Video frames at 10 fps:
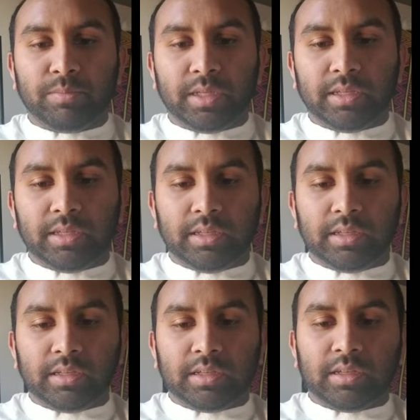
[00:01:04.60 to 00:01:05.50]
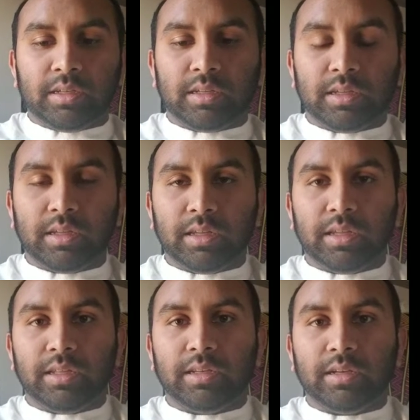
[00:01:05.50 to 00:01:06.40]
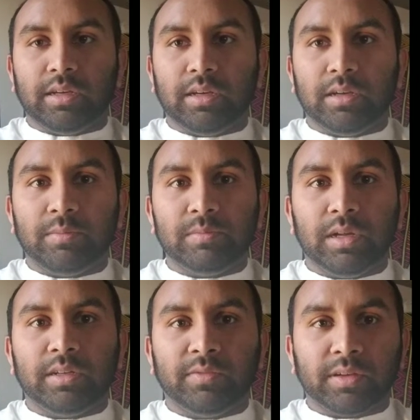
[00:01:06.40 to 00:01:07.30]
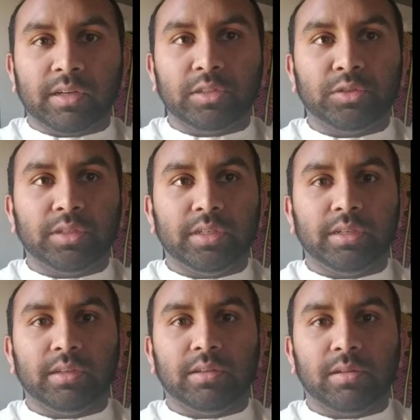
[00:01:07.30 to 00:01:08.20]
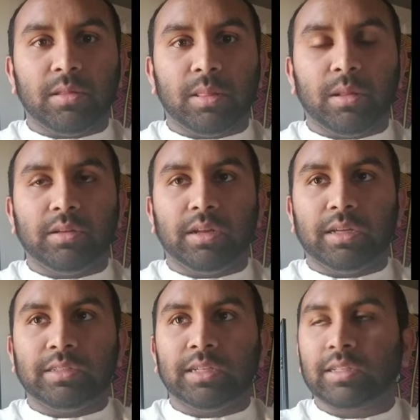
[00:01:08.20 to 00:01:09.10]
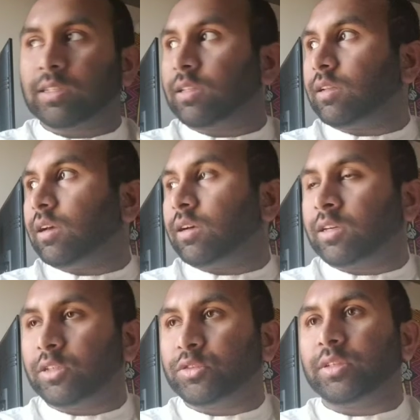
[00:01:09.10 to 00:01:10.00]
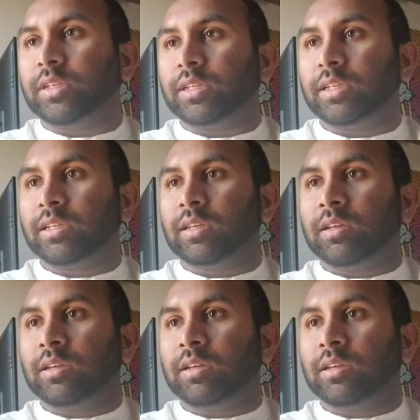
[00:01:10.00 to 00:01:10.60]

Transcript: be in a different country, not just a country,